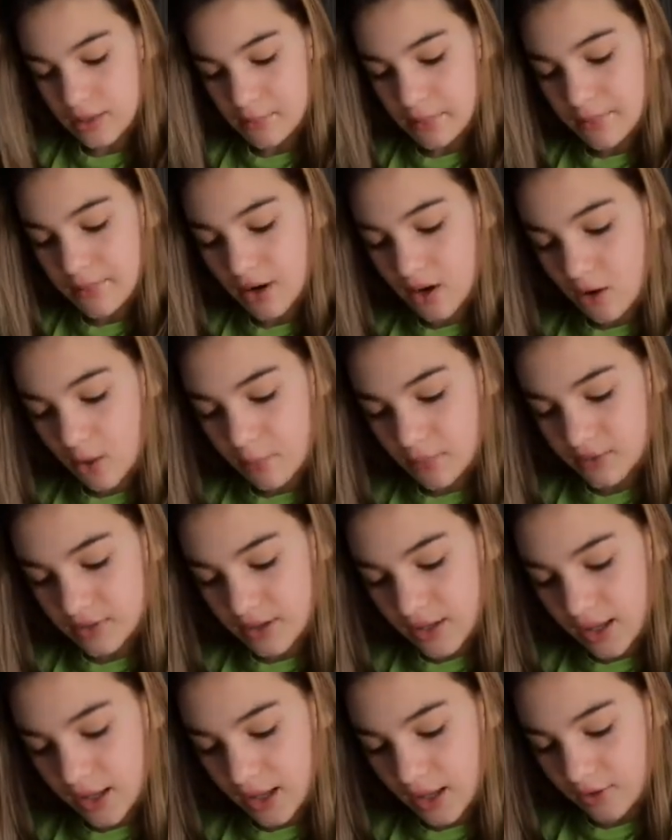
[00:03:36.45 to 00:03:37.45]
Maybe not almost
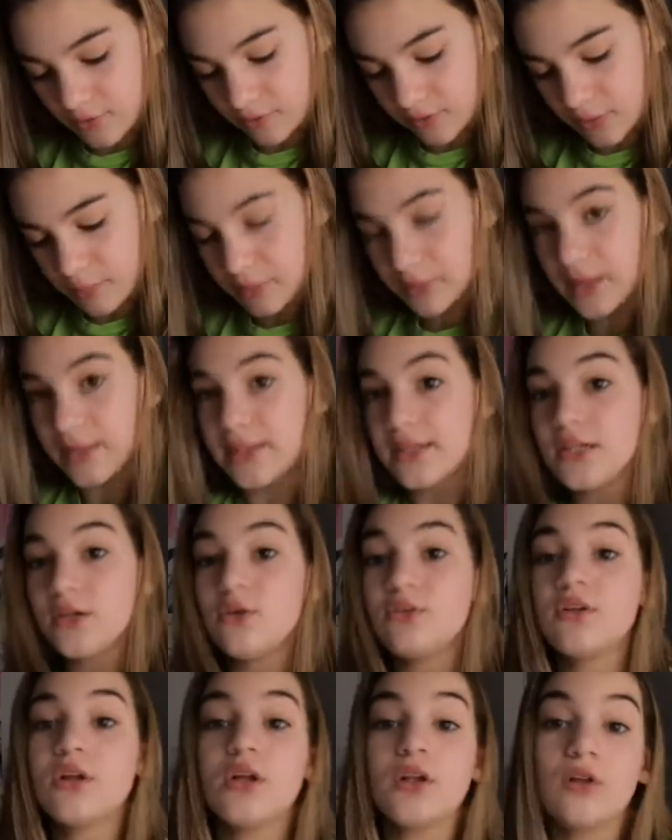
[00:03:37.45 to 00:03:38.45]
every, but like he
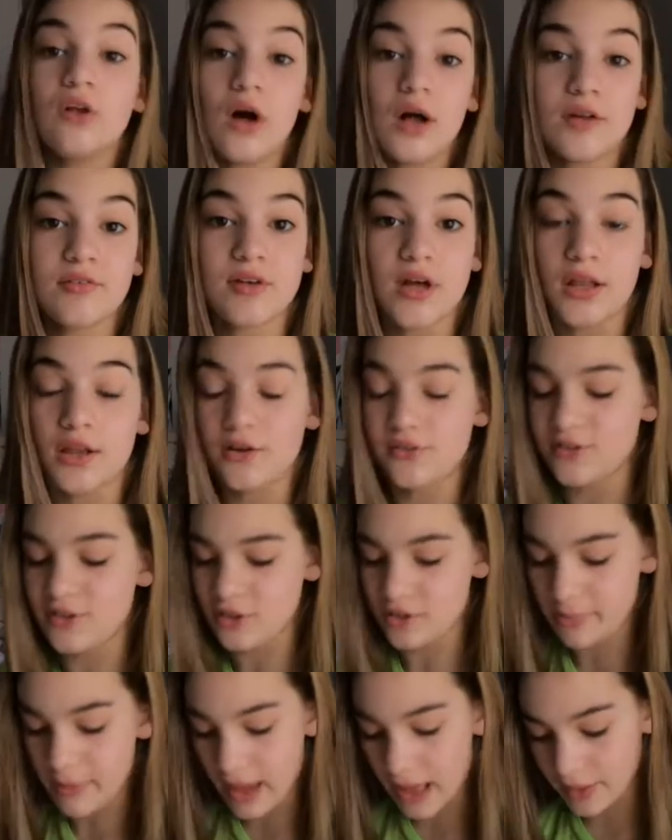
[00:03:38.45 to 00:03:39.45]
used a lot of colors in
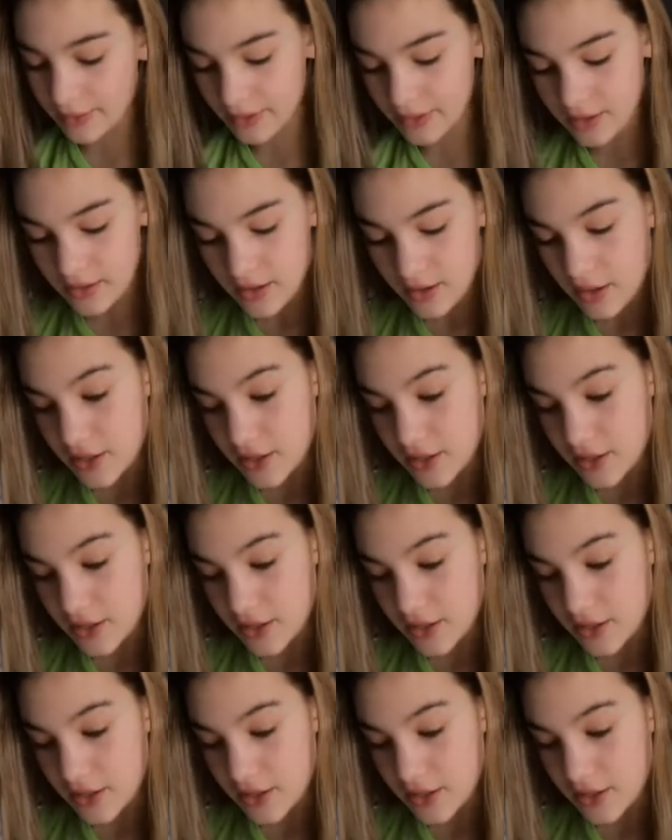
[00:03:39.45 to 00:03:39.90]
his palette